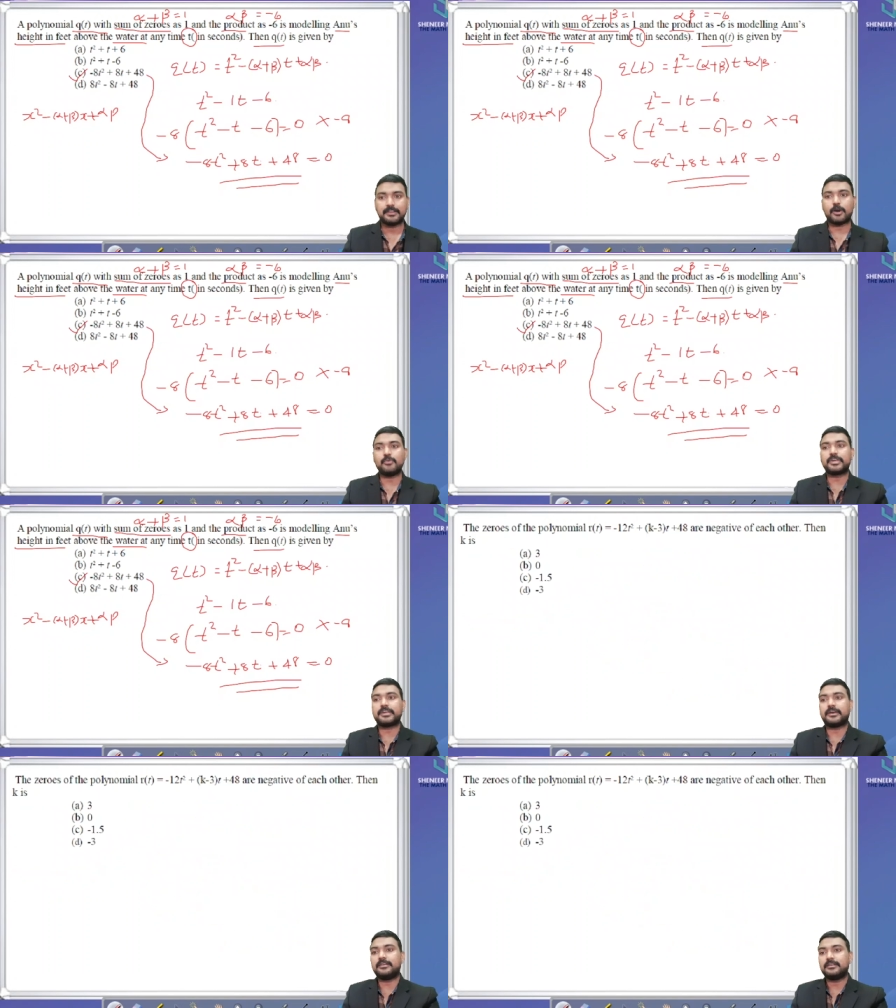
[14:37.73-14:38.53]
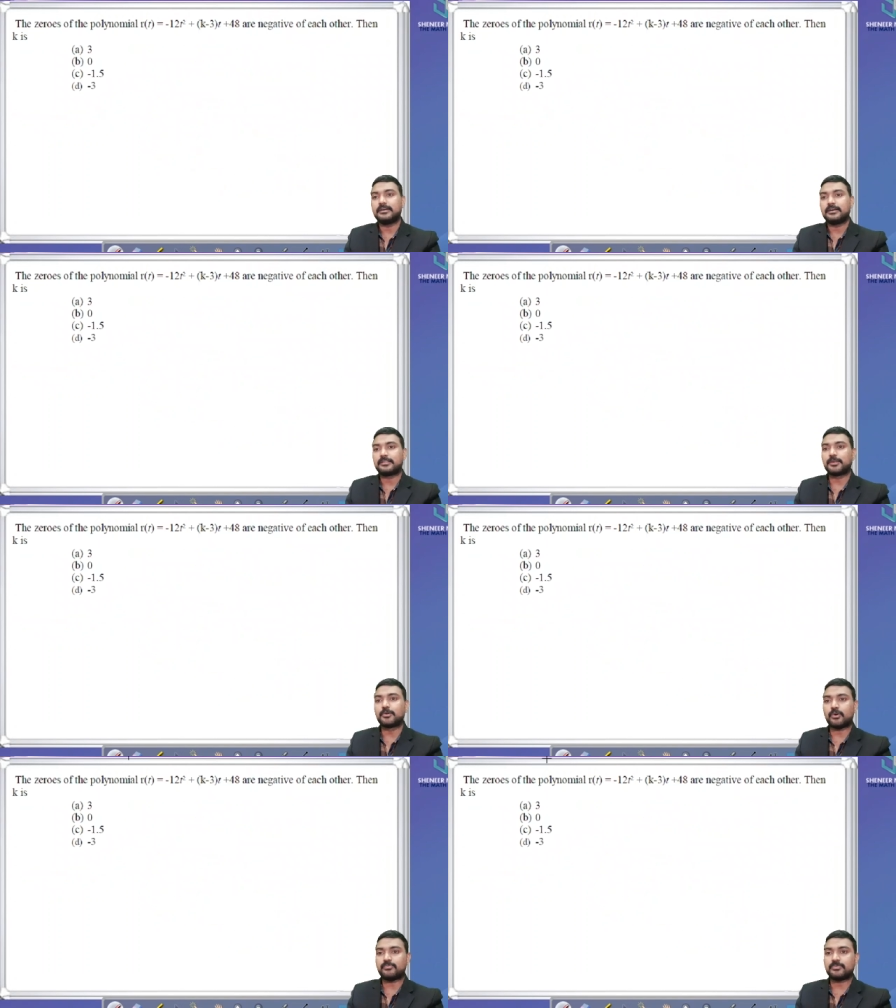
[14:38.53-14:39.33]
Now we can
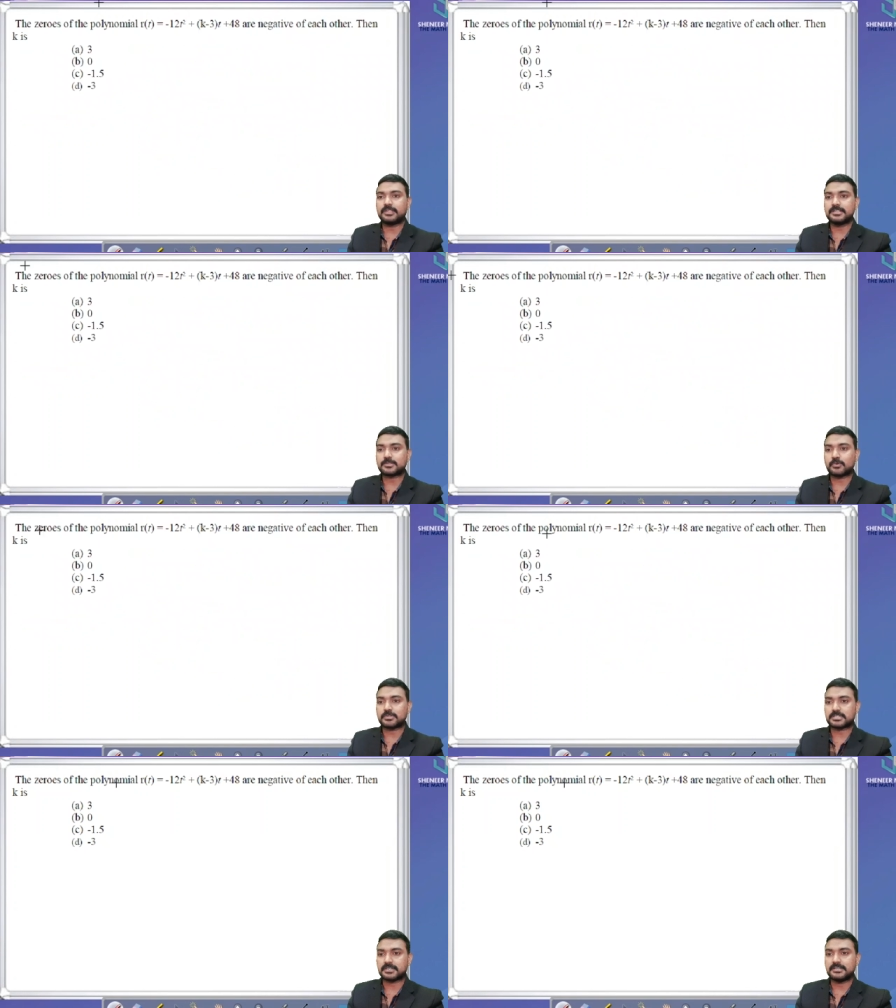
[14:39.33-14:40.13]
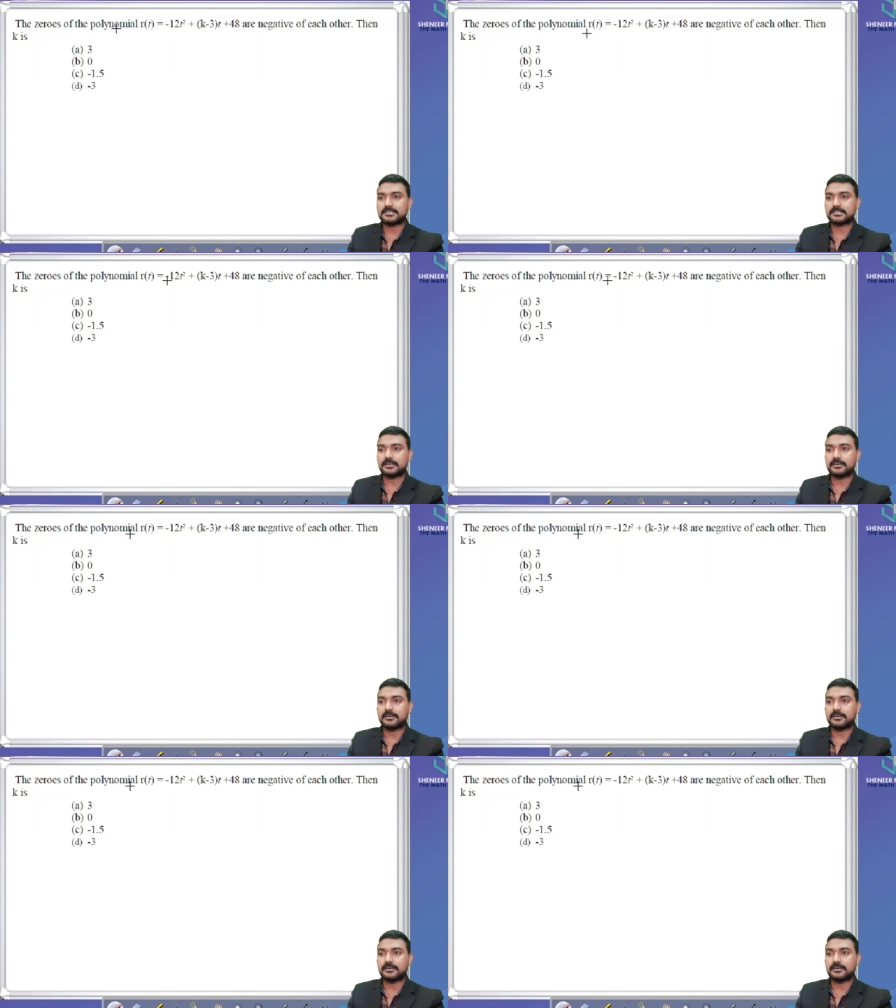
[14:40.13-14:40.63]
think of these questions.